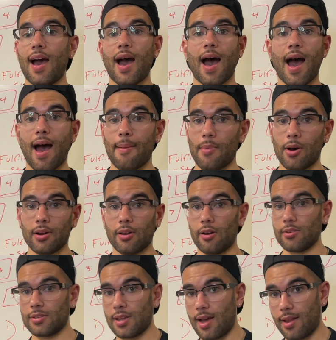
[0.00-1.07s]
I'm on your
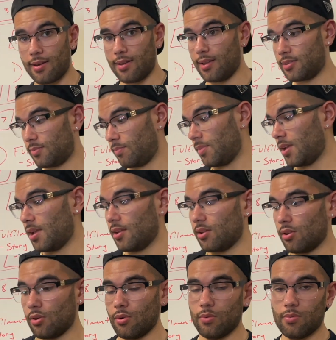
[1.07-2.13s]
side. It's me and
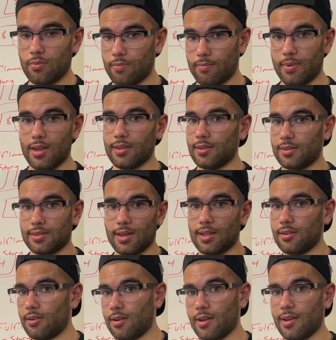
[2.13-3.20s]
you, me and the
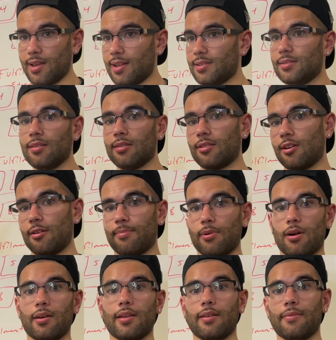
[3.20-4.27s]
seller against the third
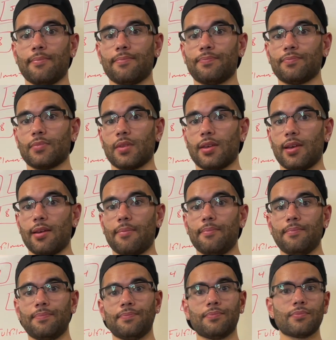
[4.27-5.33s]
party. Okay.
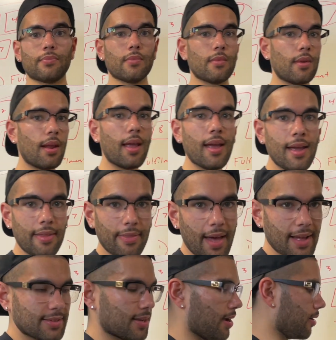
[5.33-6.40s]
And
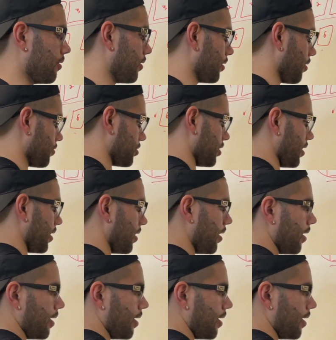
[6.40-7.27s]
that's how you negotiate.